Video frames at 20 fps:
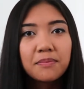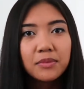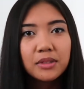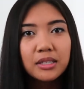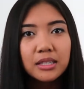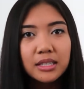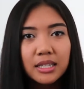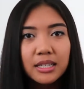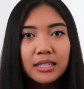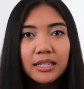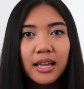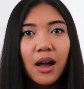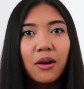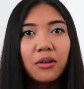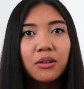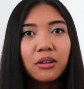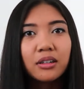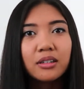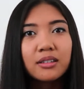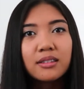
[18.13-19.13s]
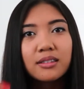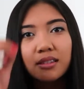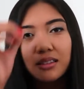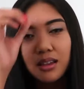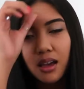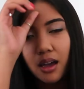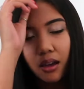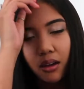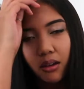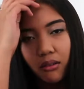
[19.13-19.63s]
6 hours
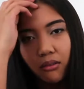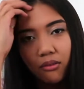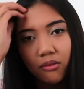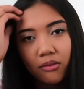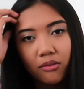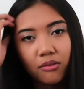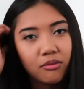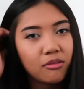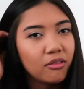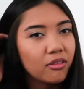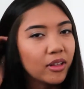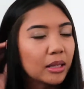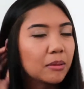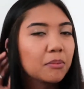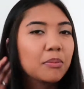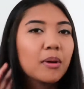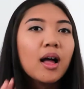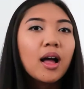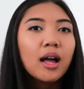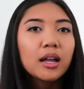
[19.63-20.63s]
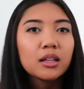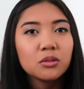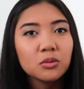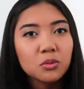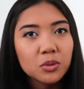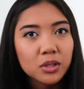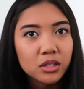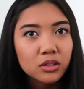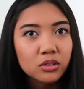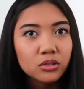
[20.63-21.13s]
of behind the
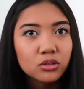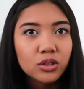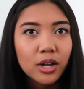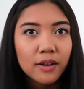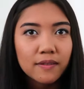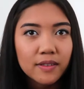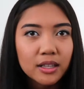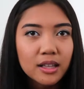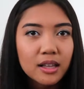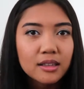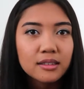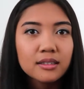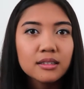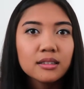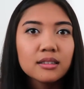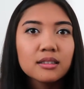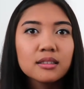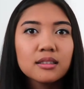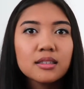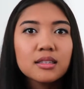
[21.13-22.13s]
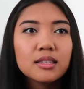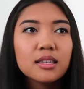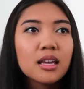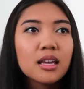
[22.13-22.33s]
wheel driving lessons